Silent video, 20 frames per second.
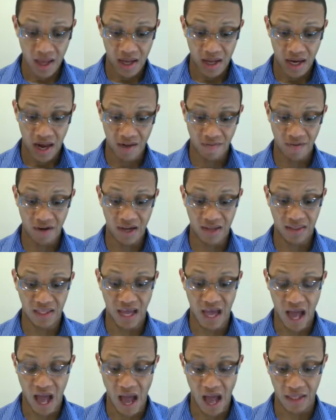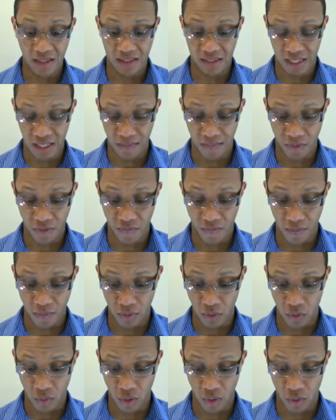"Never let the odds keep you
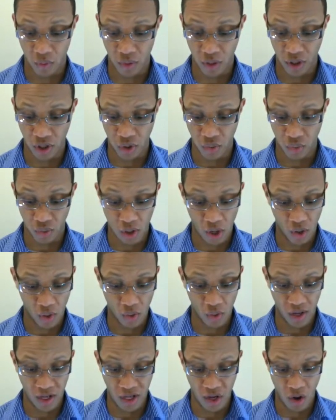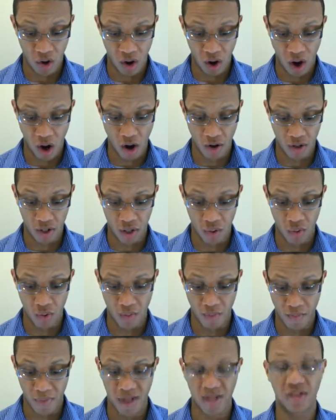from doing what you know in your heart you
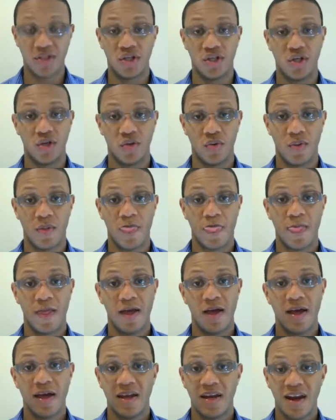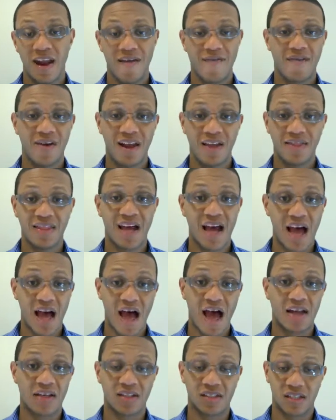are meant to do. Never let the
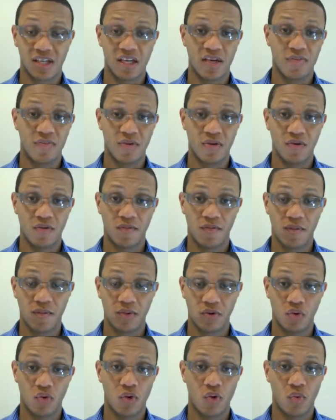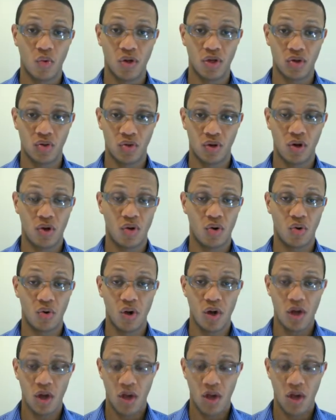odds keep you from doing what you know